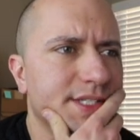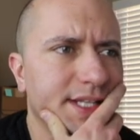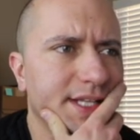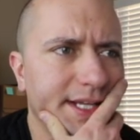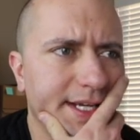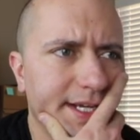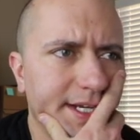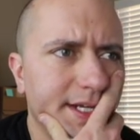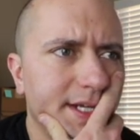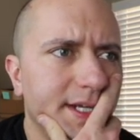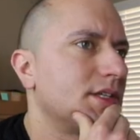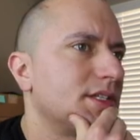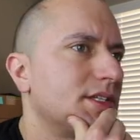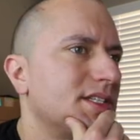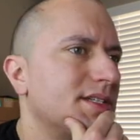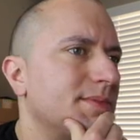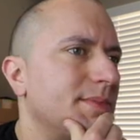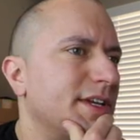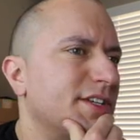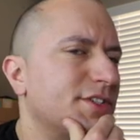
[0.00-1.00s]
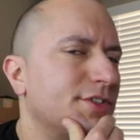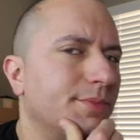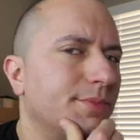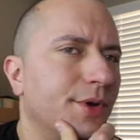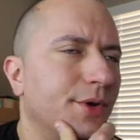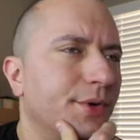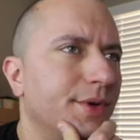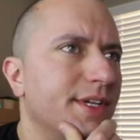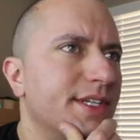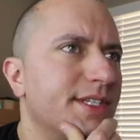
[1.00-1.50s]
like special
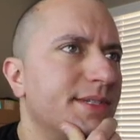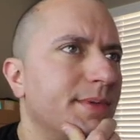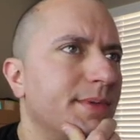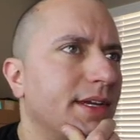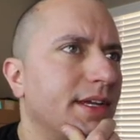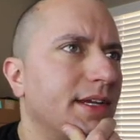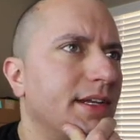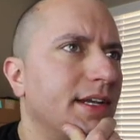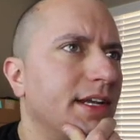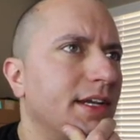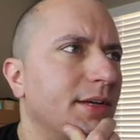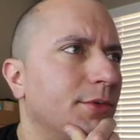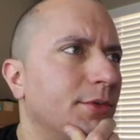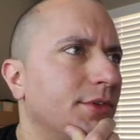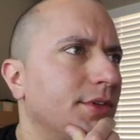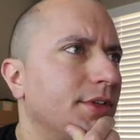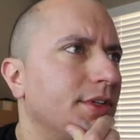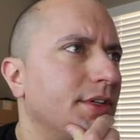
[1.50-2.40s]
mode is being enabled.